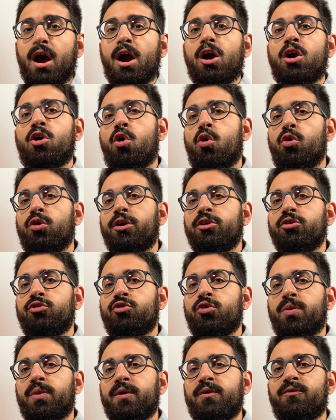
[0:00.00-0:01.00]
According
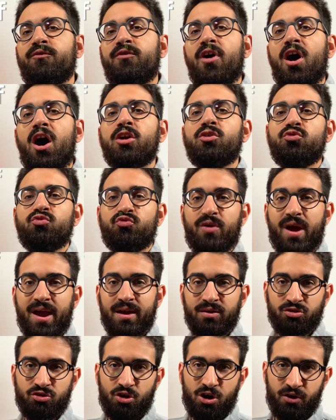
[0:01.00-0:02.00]
to the von
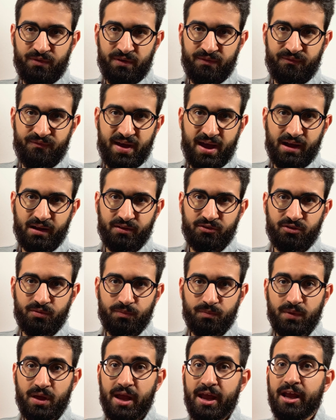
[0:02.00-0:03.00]
Restorff effect,
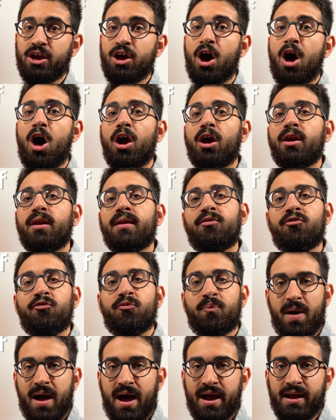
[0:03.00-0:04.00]
a cognitive
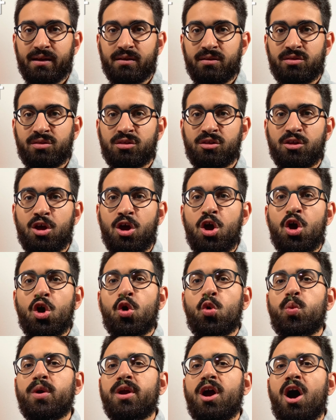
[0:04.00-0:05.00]
bias,
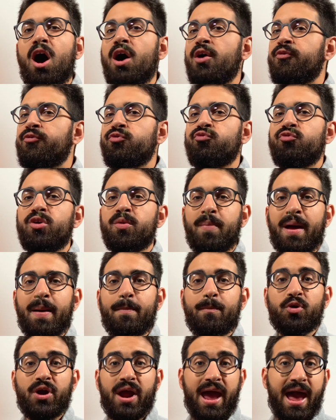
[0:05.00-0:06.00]
we often
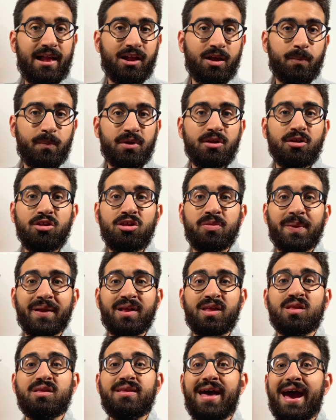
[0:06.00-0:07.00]
remember elements that
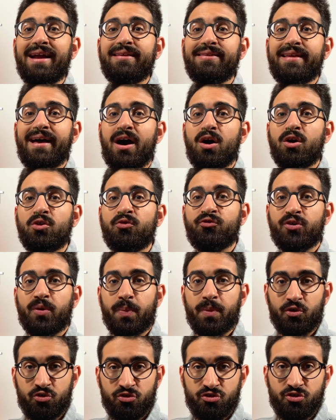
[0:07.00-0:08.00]
stand out from
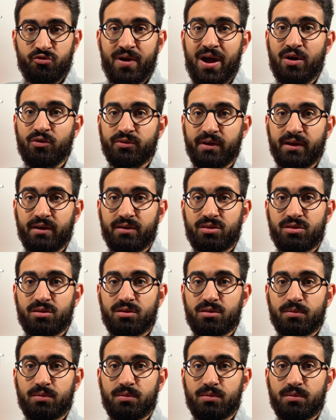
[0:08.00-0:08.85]
their surroundings.